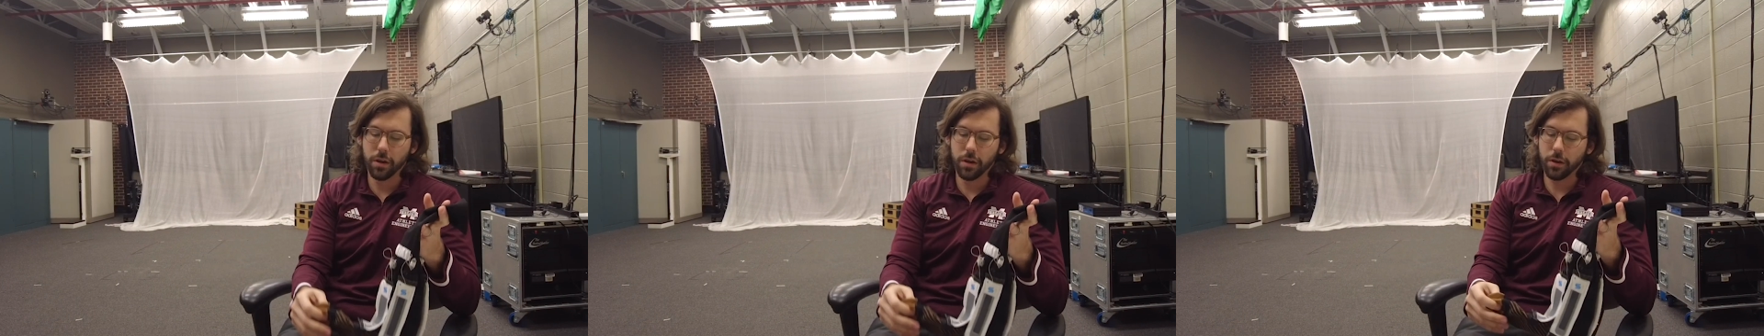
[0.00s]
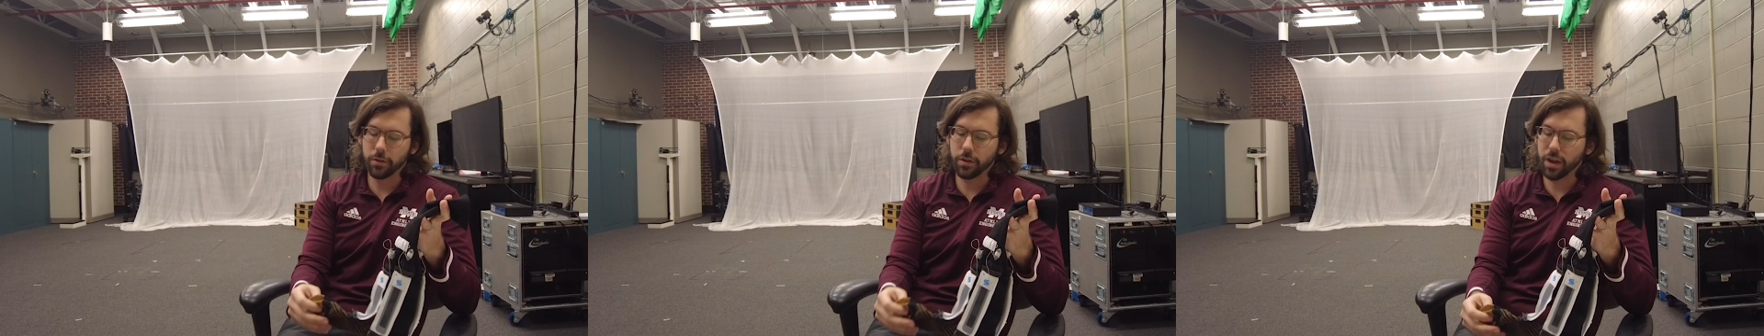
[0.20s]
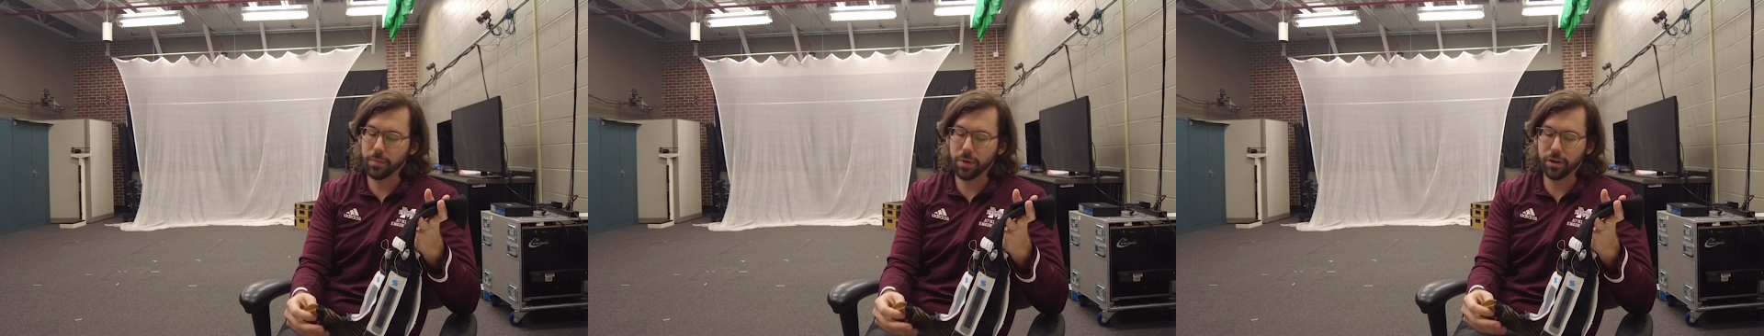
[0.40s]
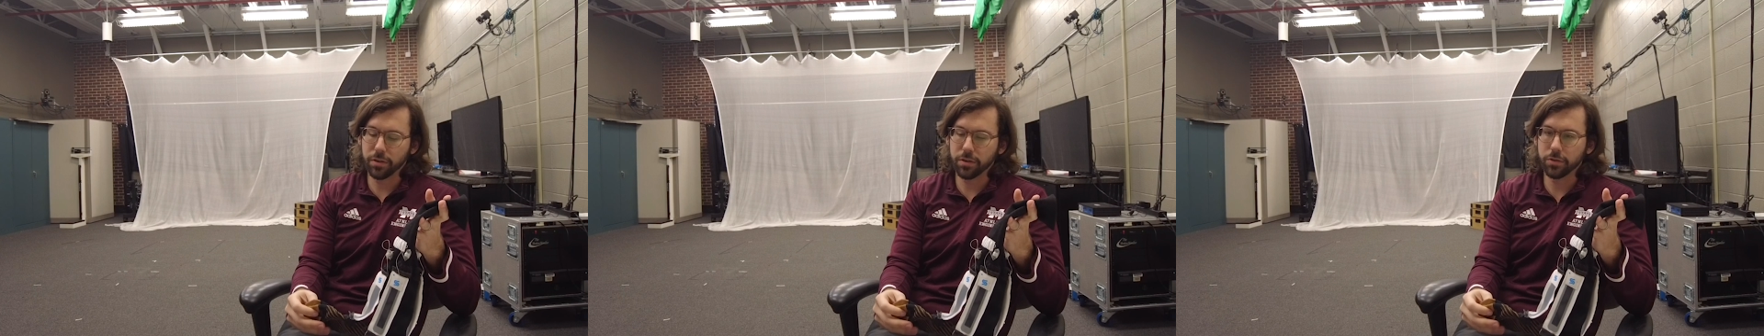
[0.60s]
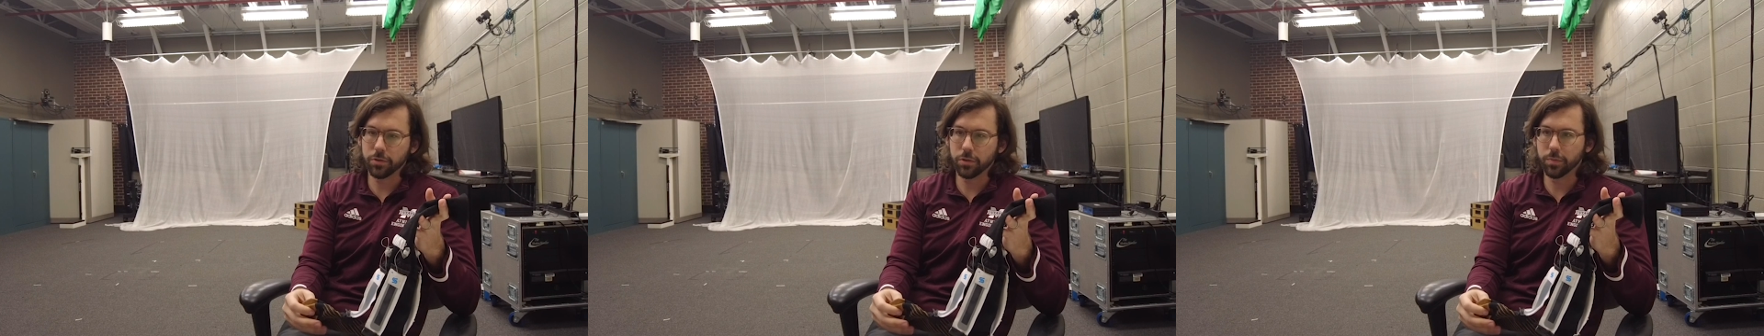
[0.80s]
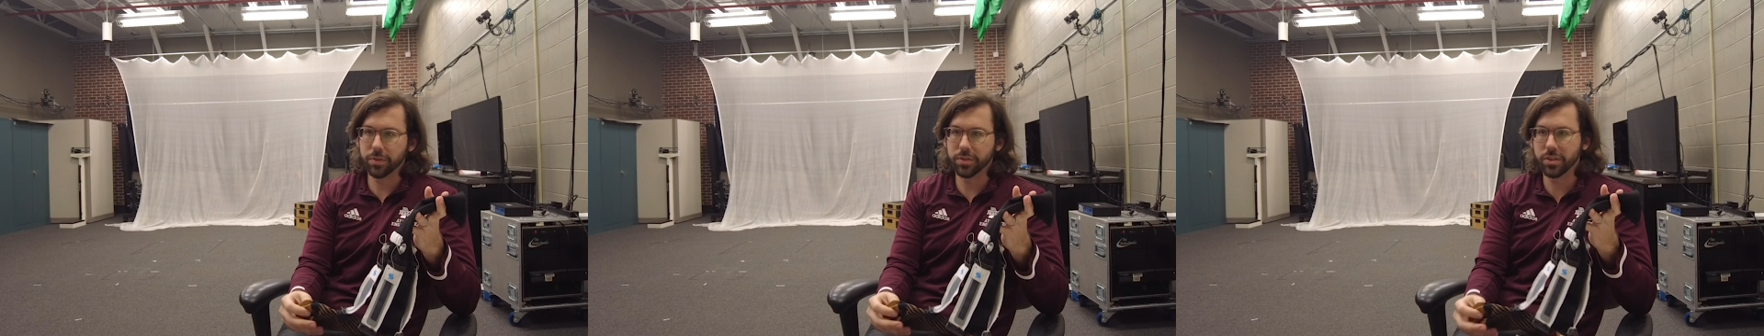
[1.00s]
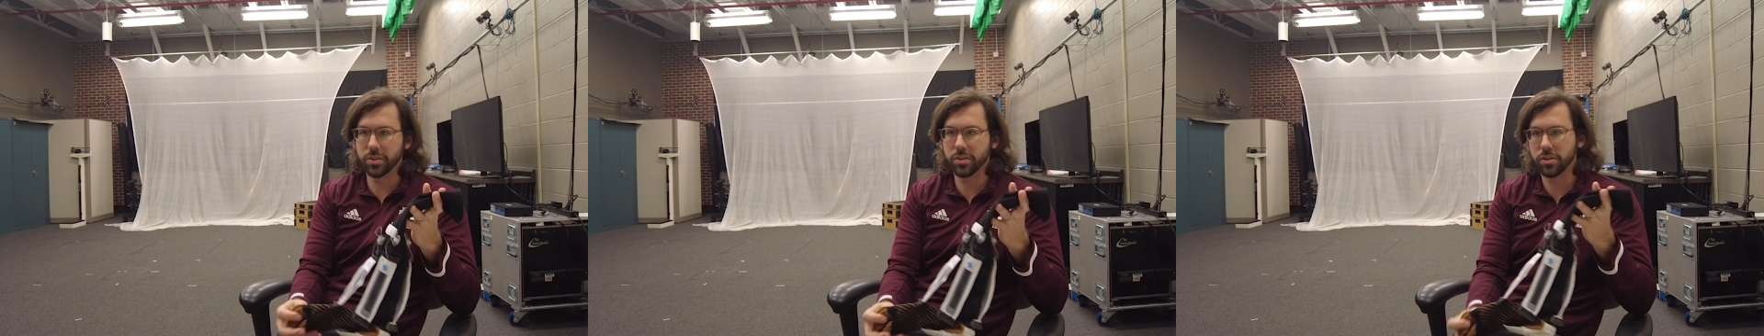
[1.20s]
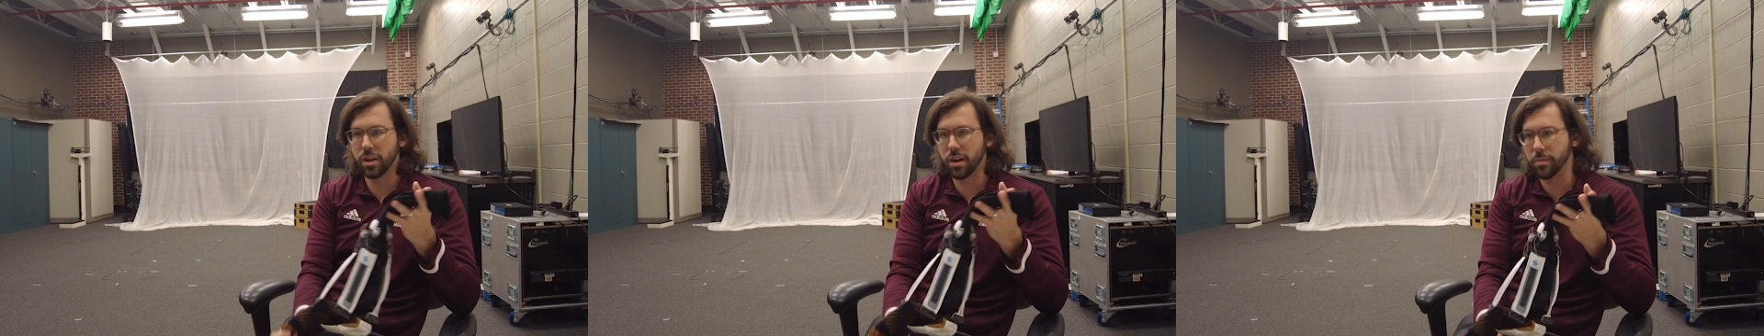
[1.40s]
okay, I'm at a neutral
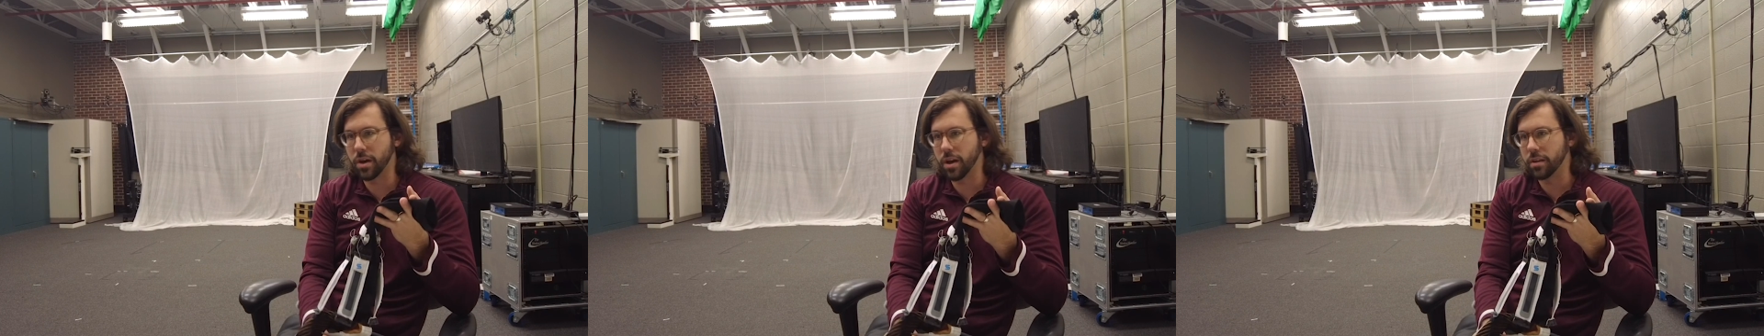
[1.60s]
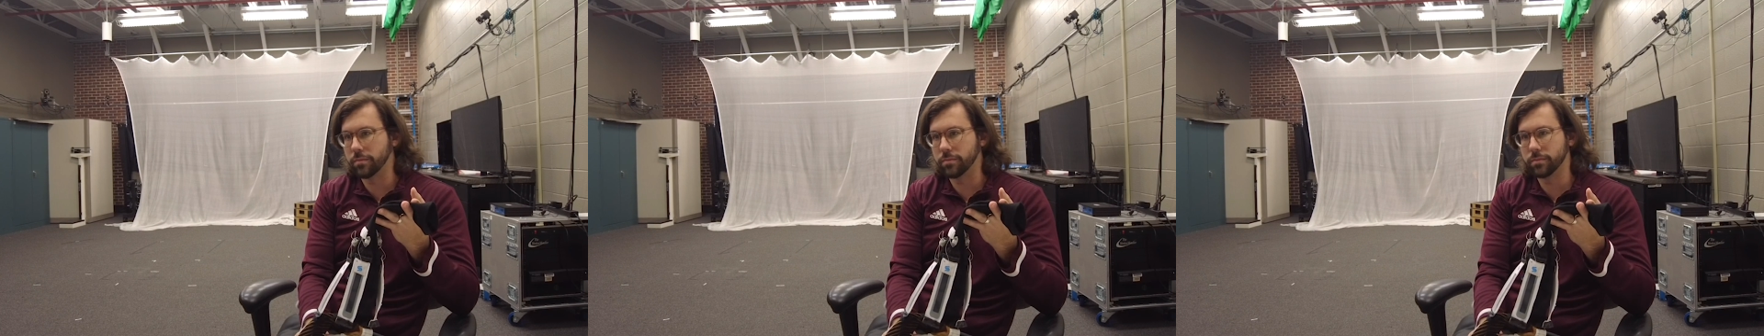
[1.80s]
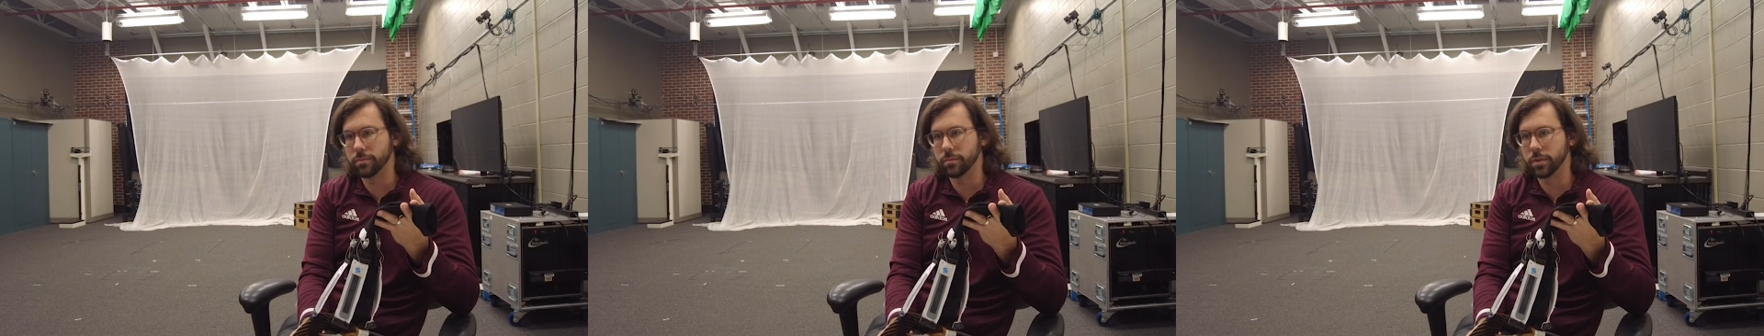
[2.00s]
position, I'm at